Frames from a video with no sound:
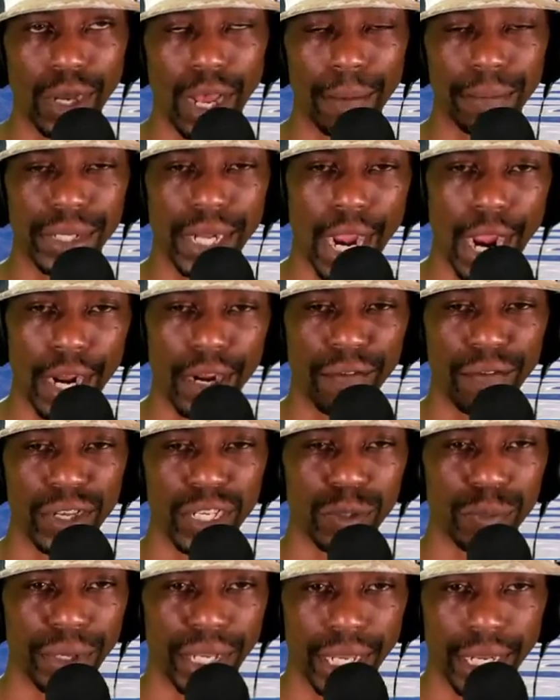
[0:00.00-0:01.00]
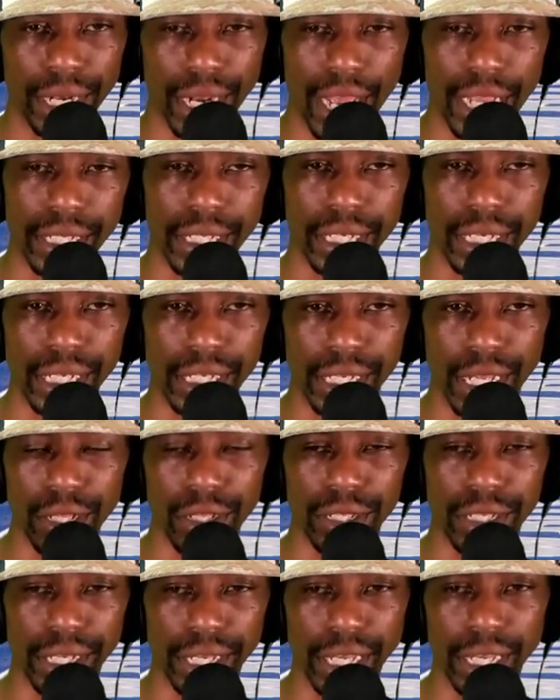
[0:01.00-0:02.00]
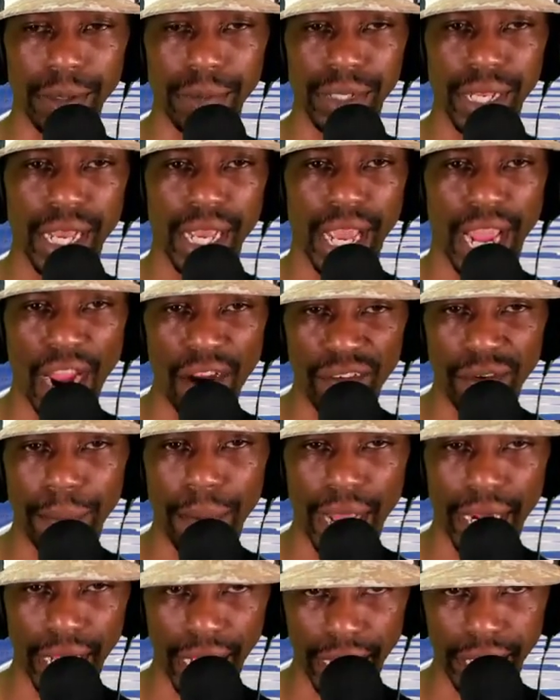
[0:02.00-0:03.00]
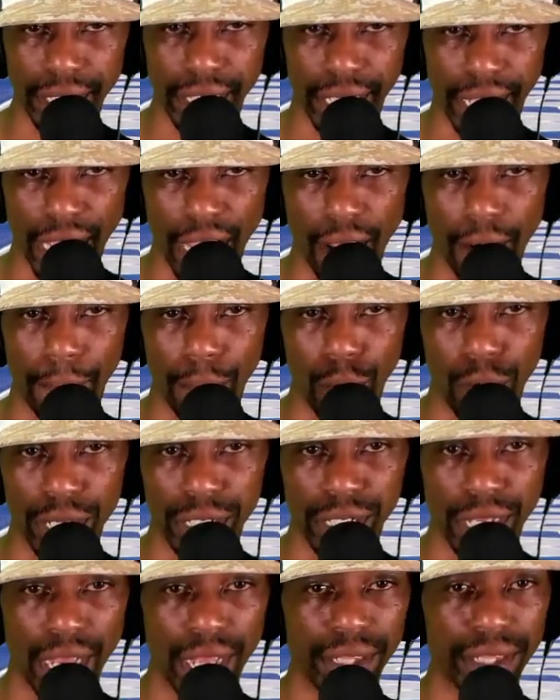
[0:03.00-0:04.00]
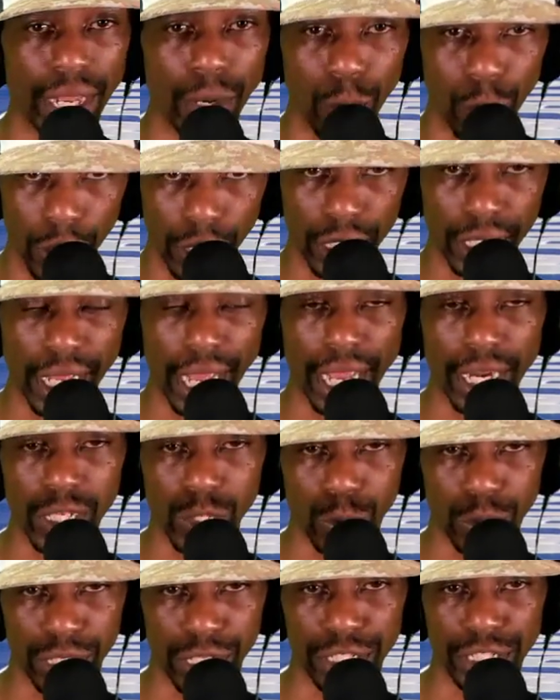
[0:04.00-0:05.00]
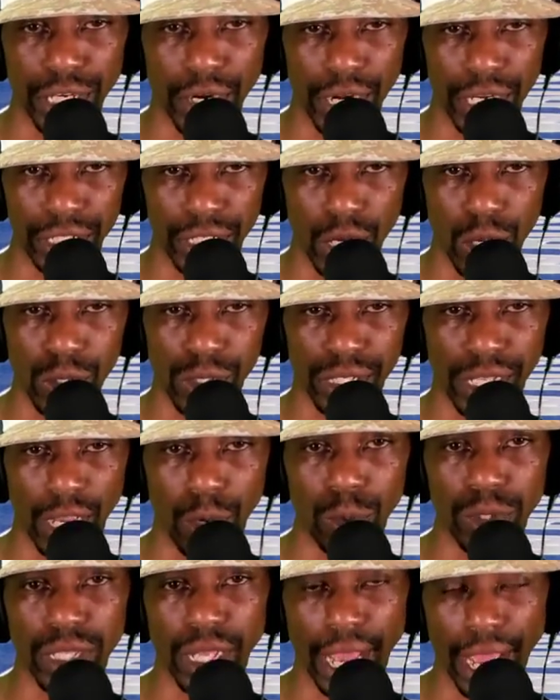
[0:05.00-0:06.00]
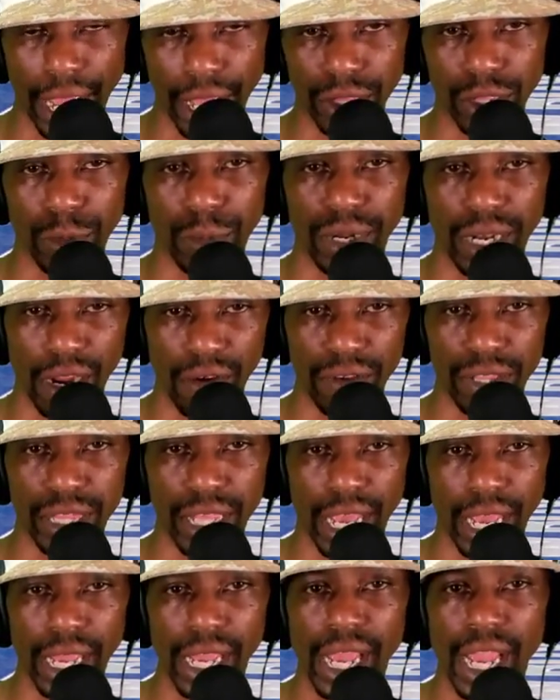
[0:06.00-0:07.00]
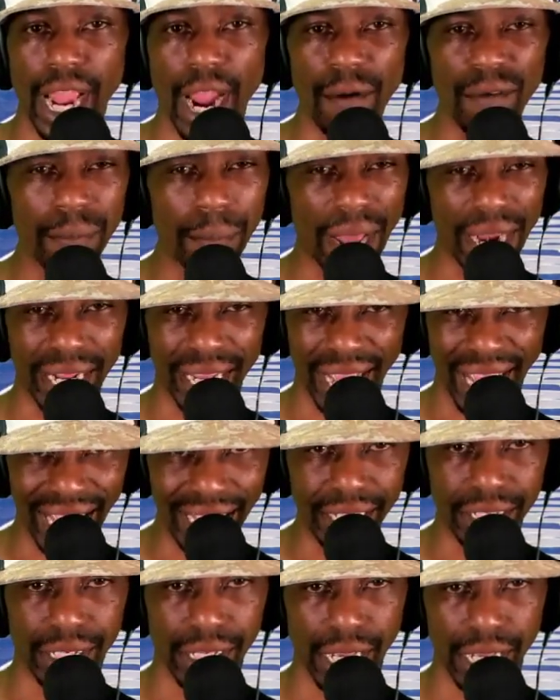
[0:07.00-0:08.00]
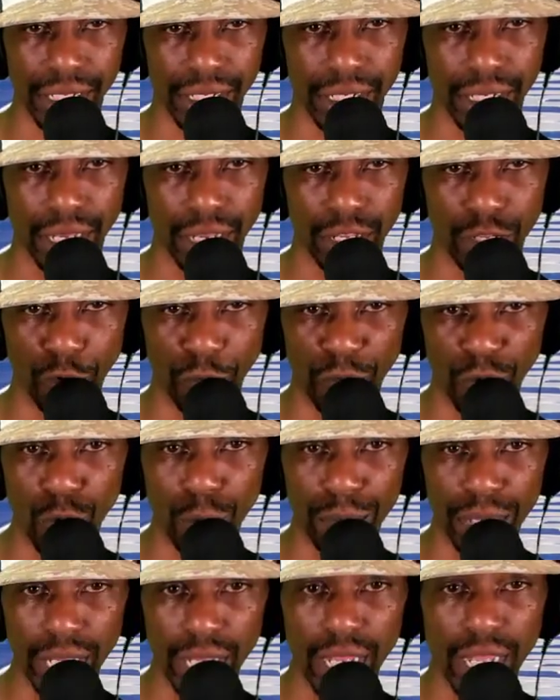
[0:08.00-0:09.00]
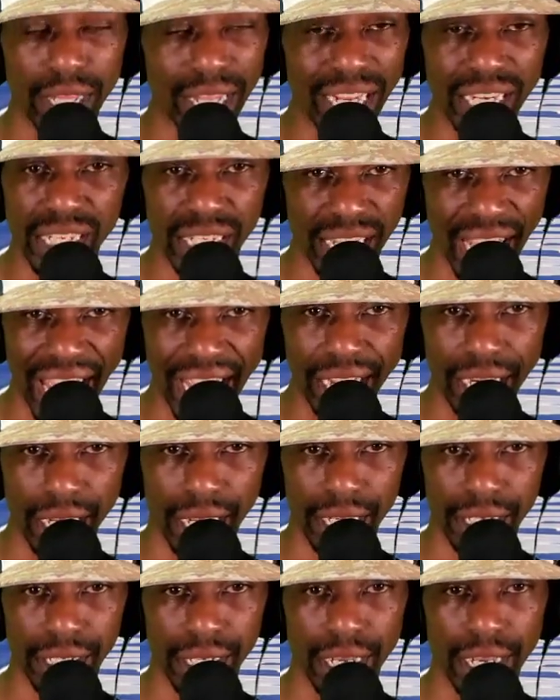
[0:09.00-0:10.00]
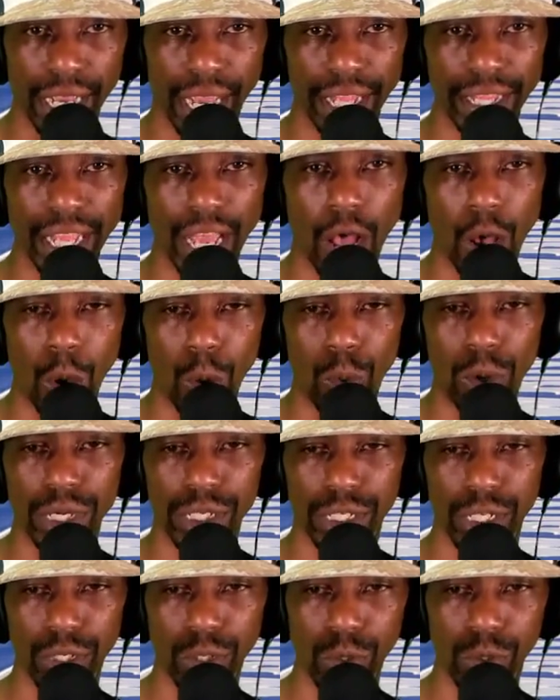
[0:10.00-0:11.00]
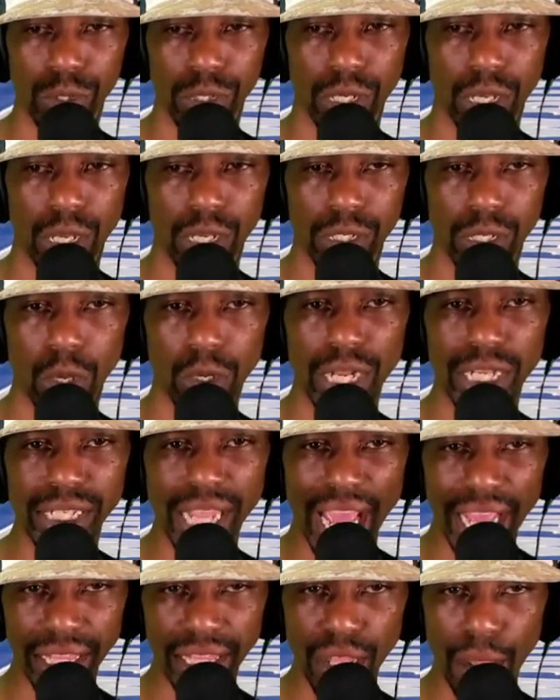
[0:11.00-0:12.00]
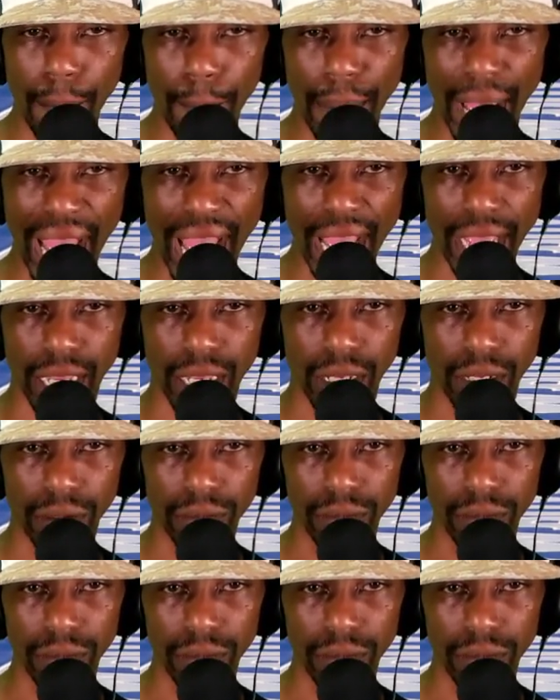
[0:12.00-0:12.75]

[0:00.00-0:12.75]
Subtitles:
I'm tired of us being nice to these other teams. Everybody hates the Cowboys. They really hate us with the Jerry Jones thing, with the anthem and everything. Everybody hates us. You feel me? They just hate us, and they all want us to lose. So let's hate them back.